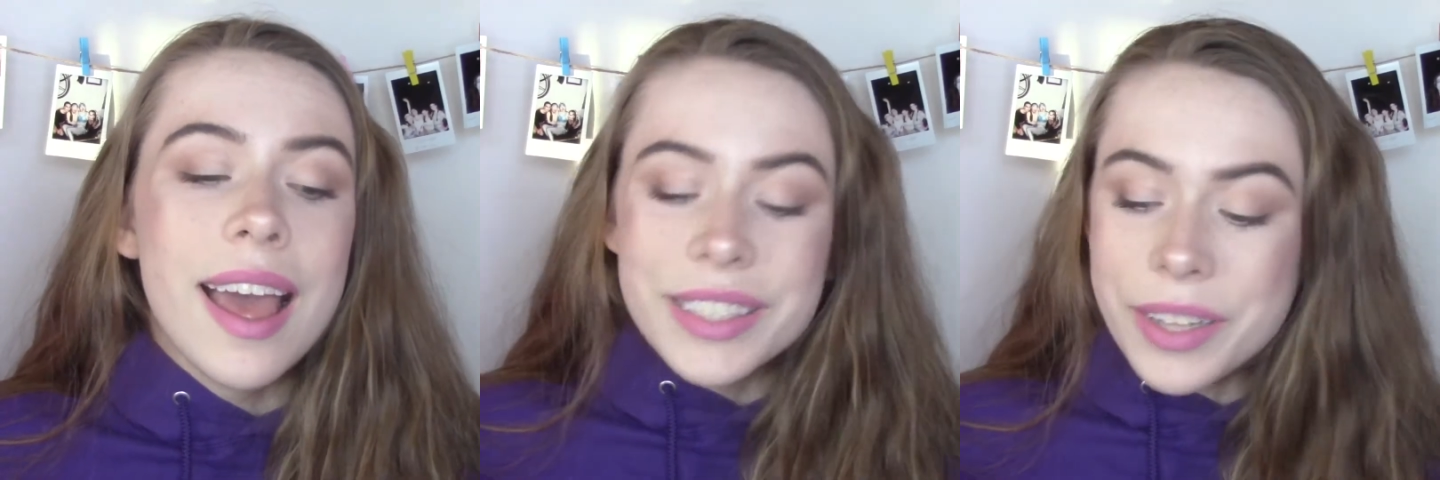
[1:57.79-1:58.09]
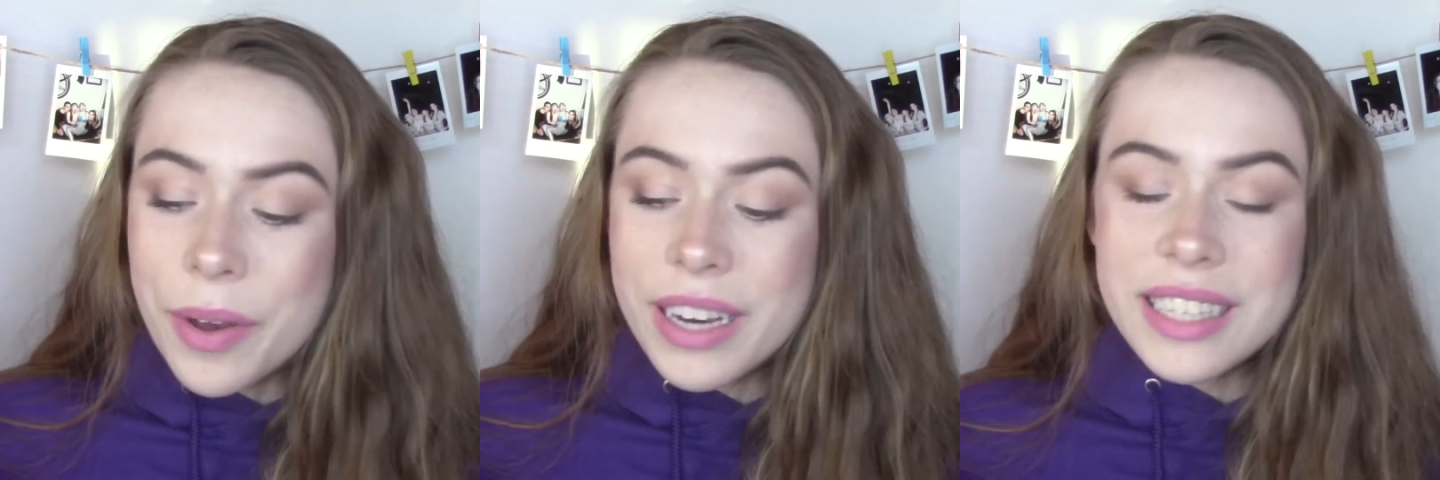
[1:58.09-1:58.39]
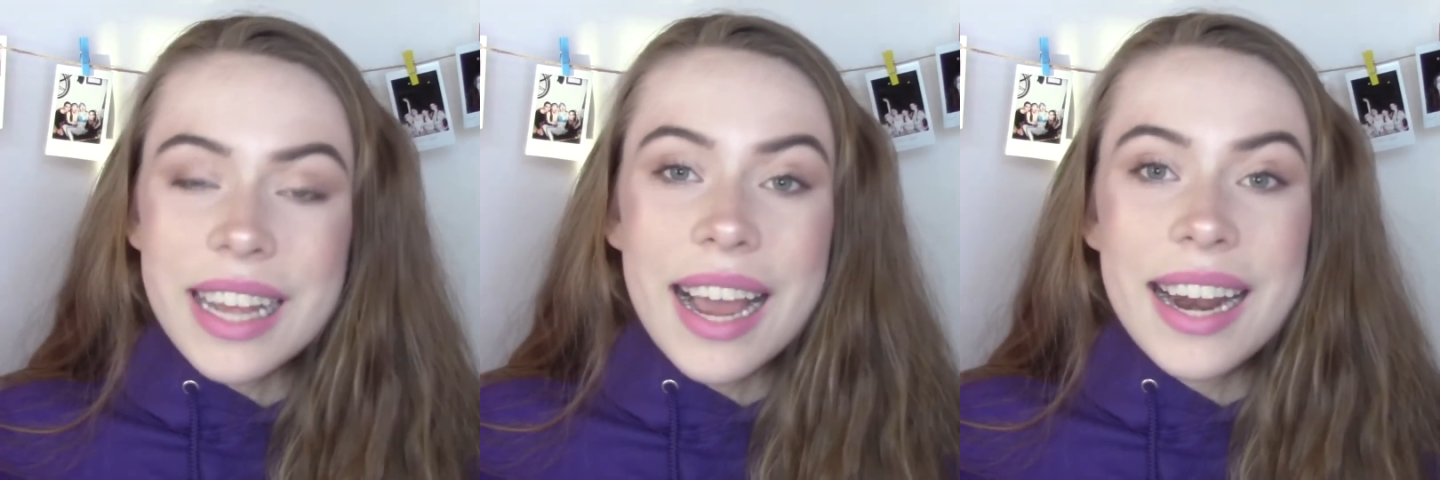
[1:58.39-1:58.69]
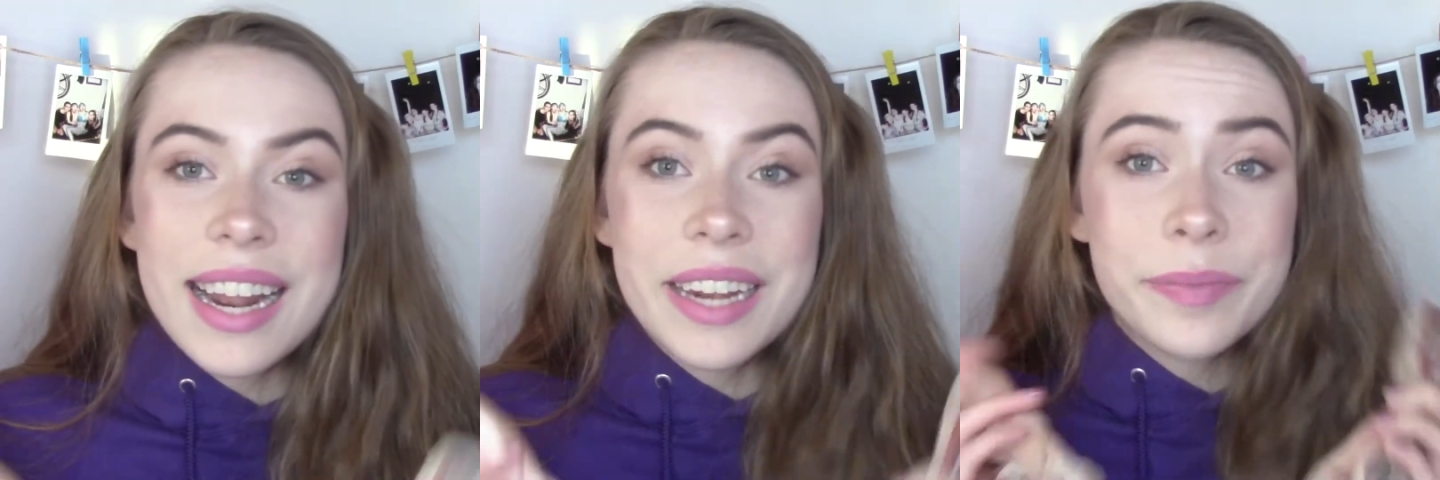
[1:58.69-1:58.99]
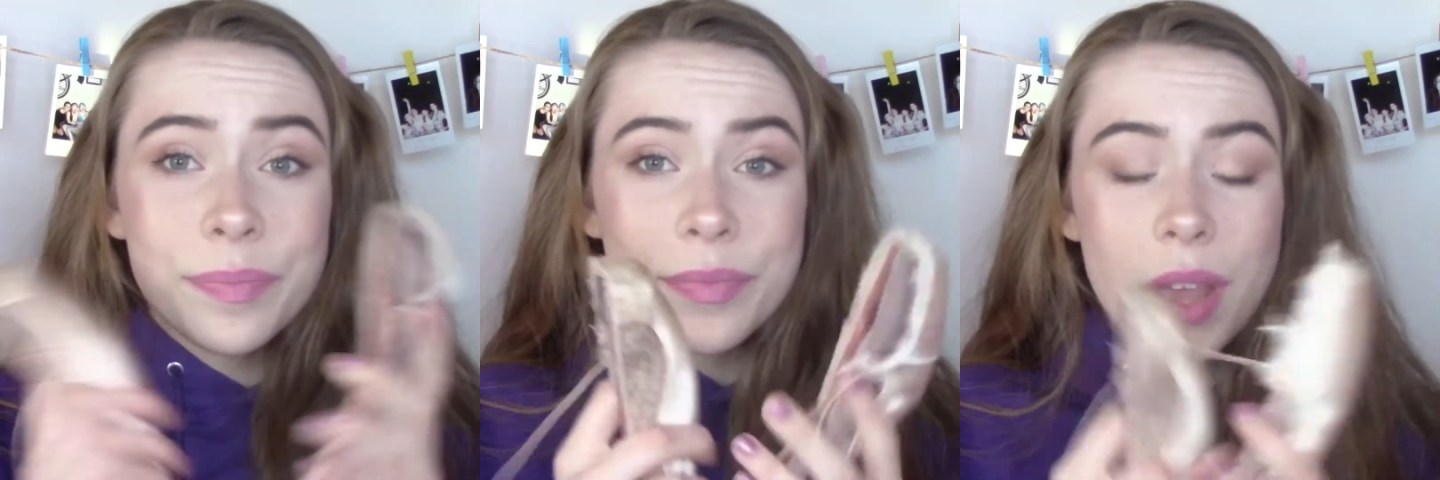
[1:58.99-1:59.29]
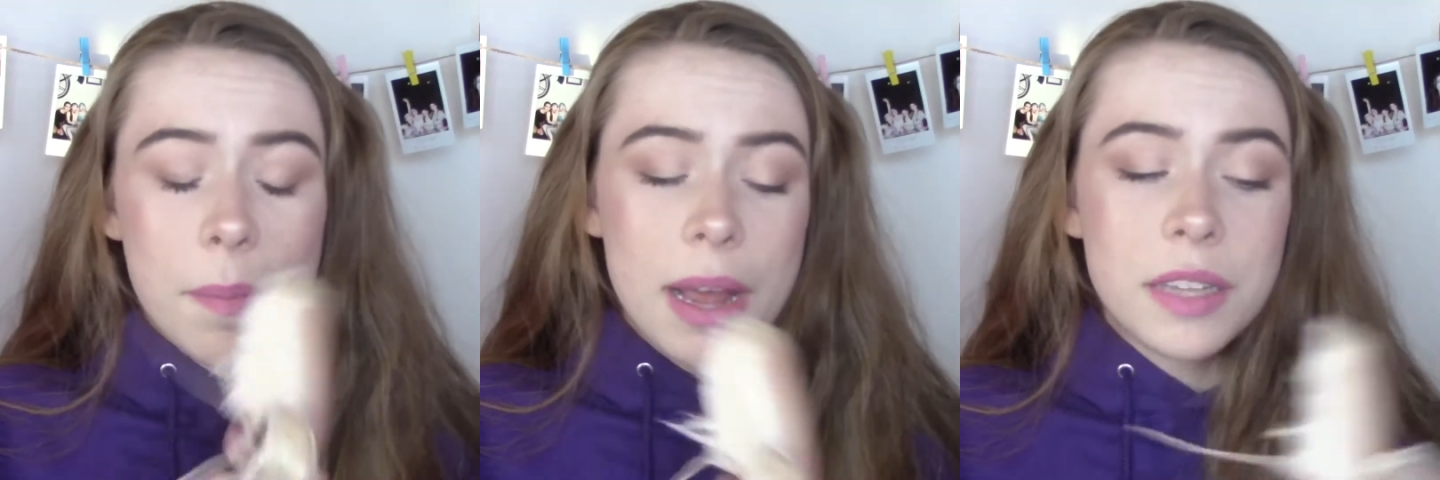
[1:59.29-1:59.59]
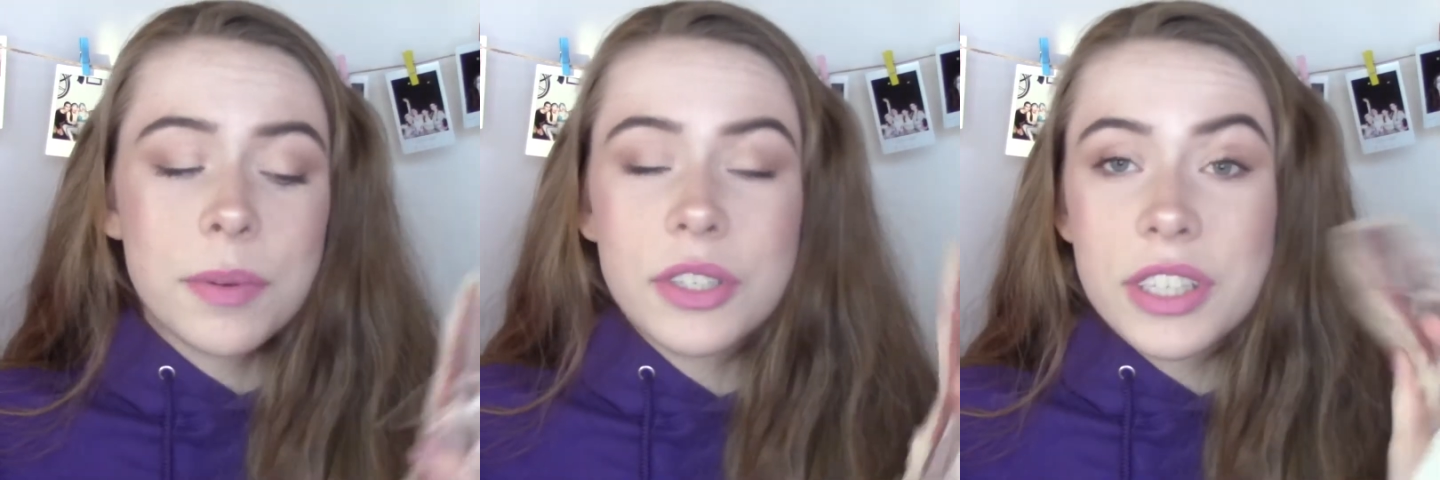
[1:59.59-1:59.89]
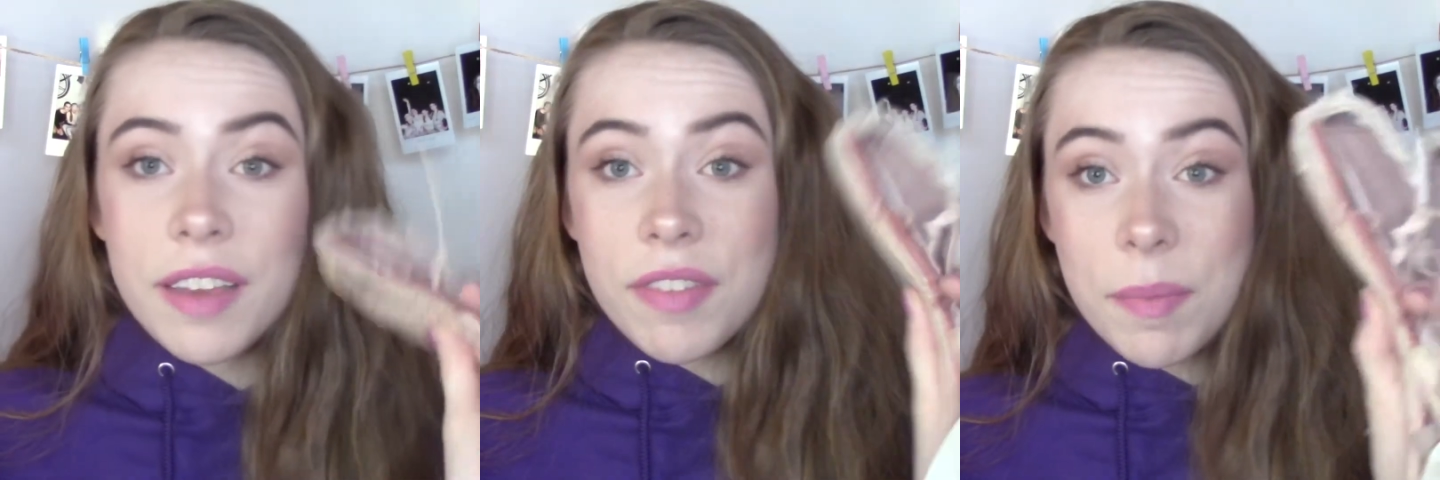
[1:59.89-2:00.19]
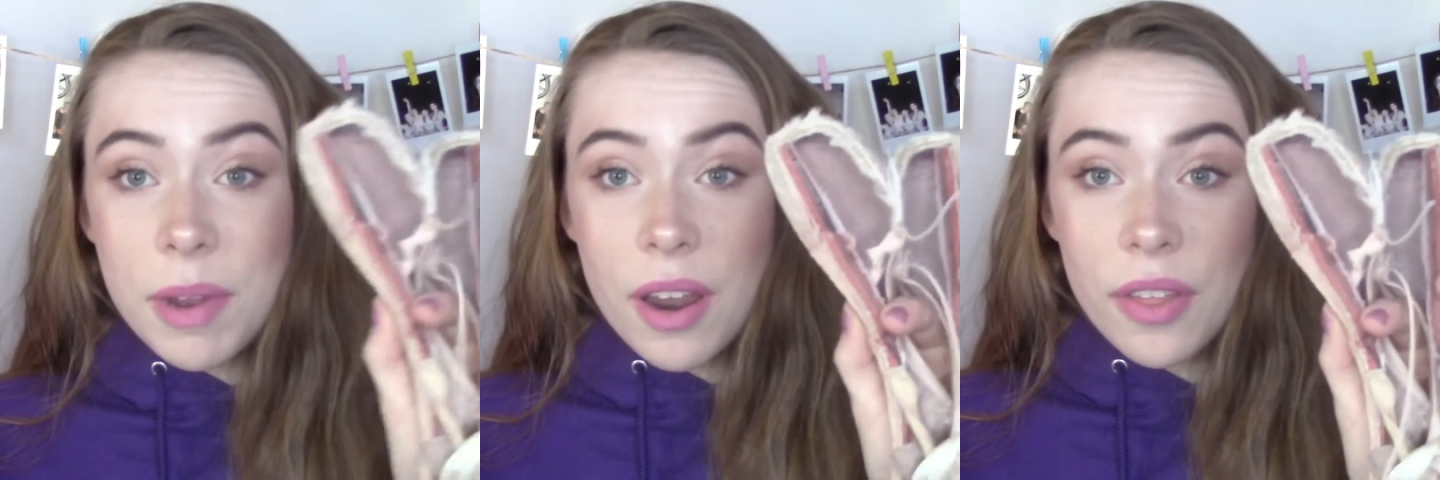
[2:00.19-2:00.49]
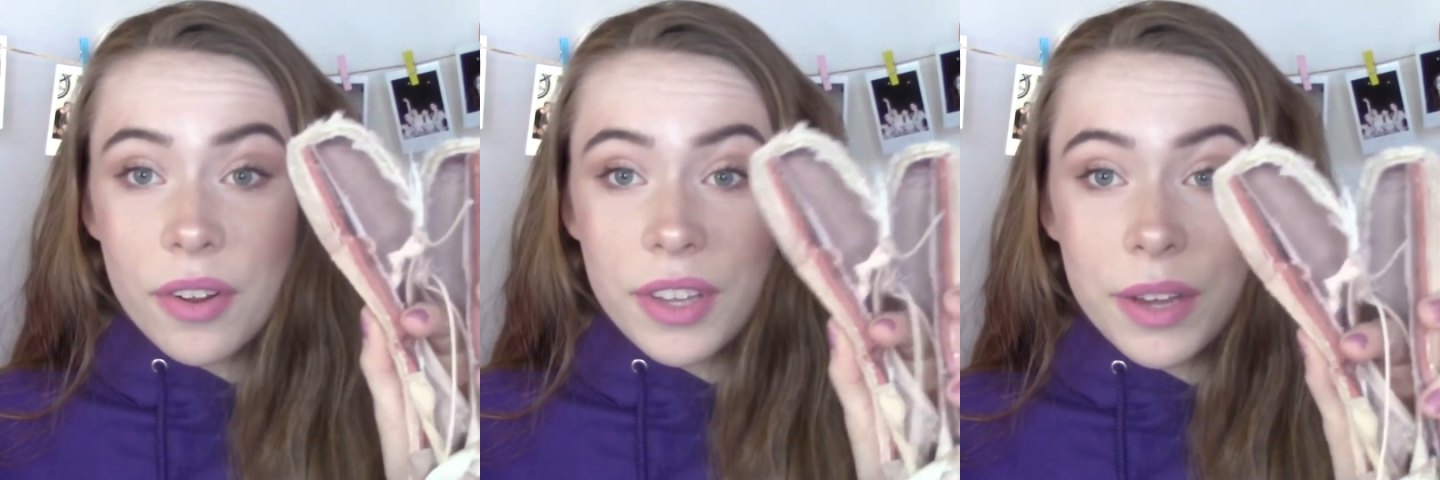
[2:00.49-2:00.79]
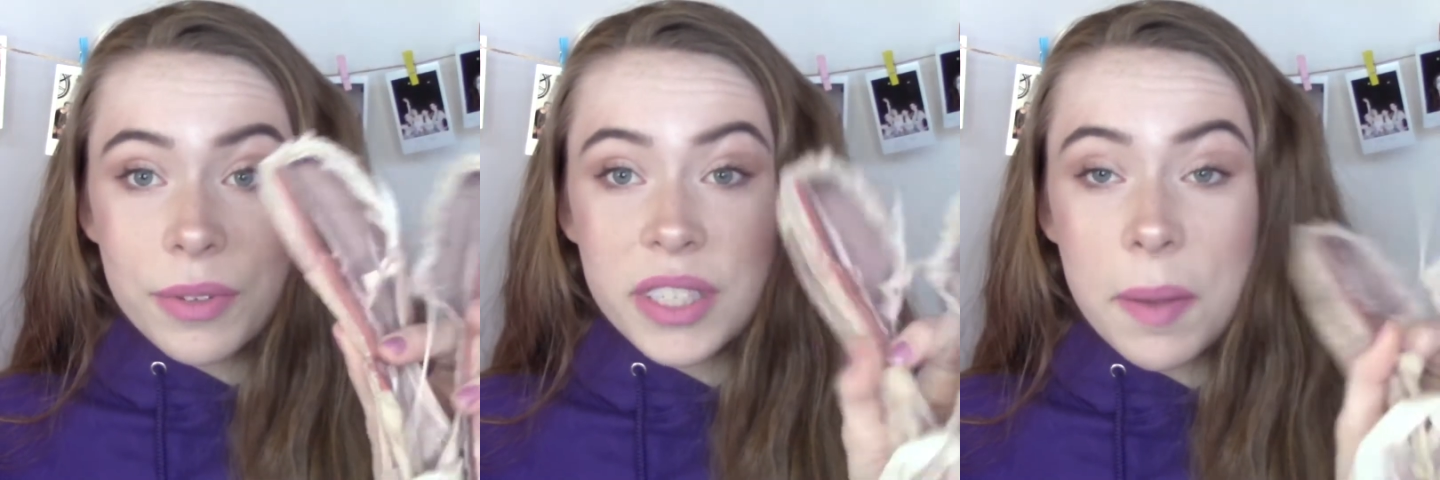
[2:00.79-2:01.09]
So I decided, might as well just give them another use.